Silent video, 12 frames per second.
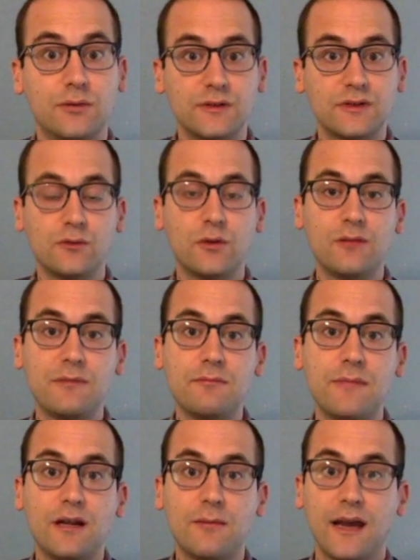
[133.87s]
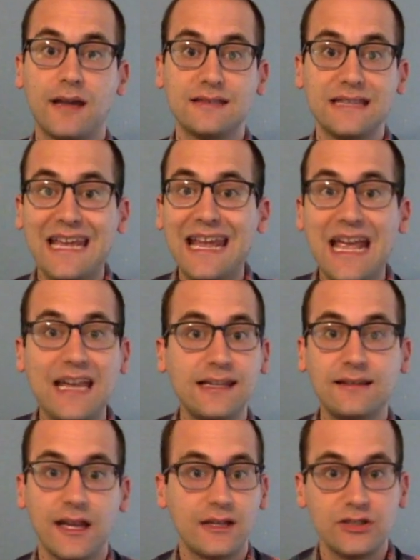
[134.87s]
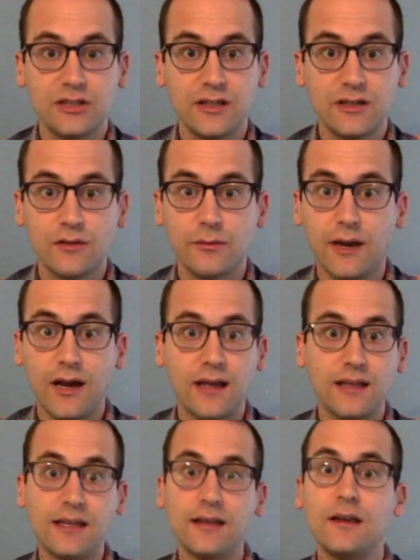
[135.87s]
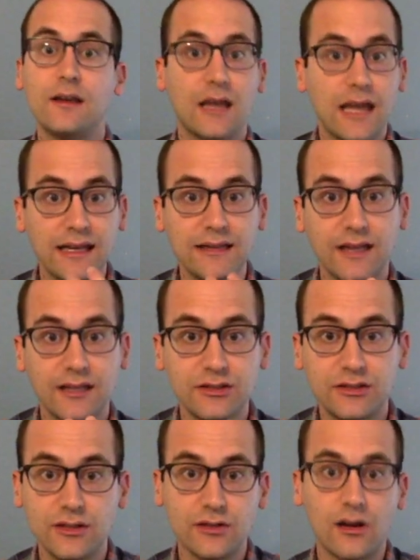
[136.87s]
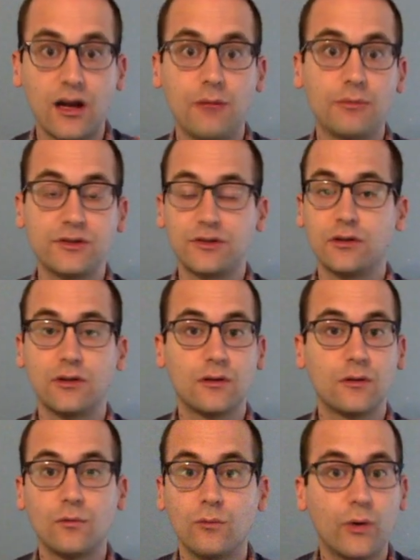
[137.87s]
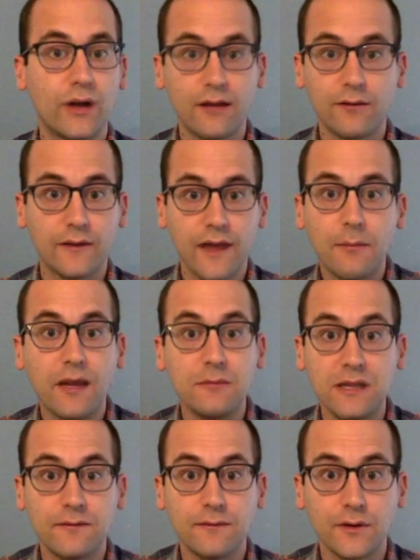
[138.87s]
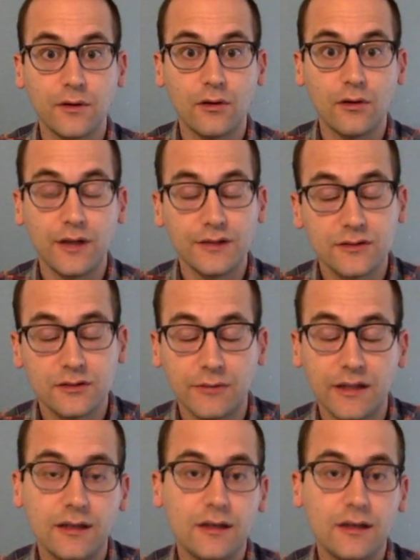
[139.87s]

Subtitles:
So you want to be minimizing any tension in your body, any tension in your embouchure, whatever that might mean for your own instrument.